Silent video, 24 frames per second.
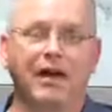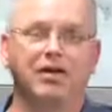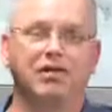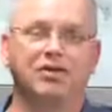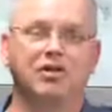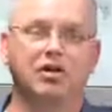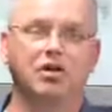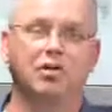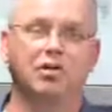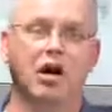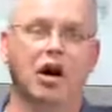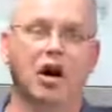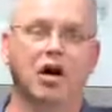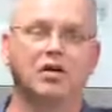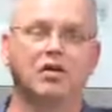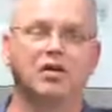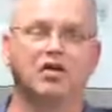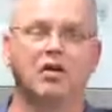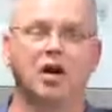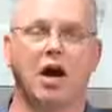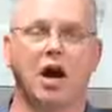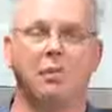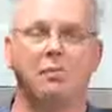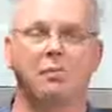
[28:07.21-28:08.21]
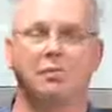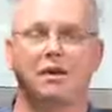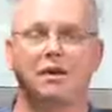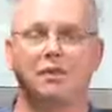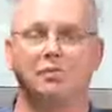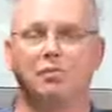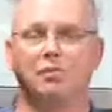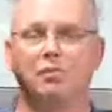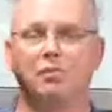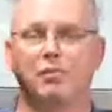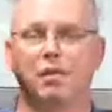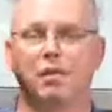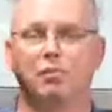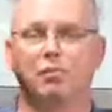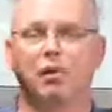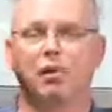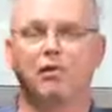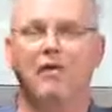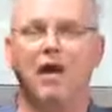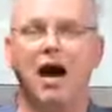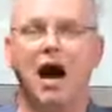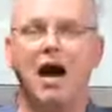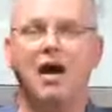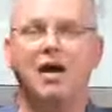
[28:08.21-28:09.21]
And so God stopped him,
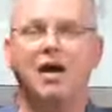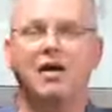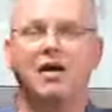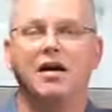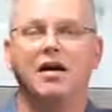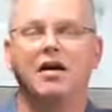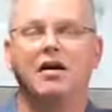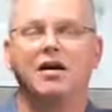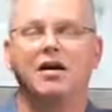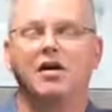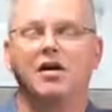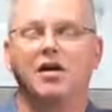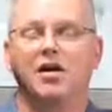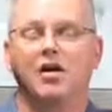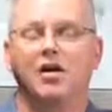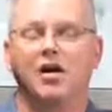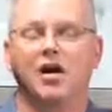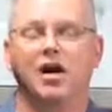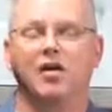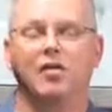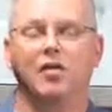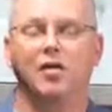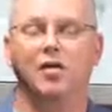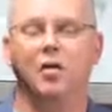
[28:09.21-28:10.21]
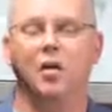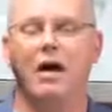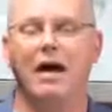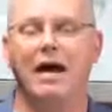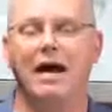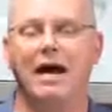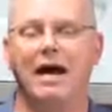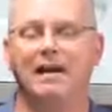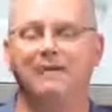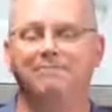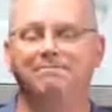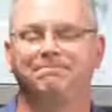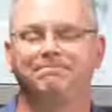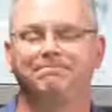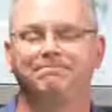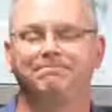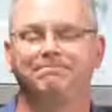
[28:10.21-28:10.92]
provided a, another way.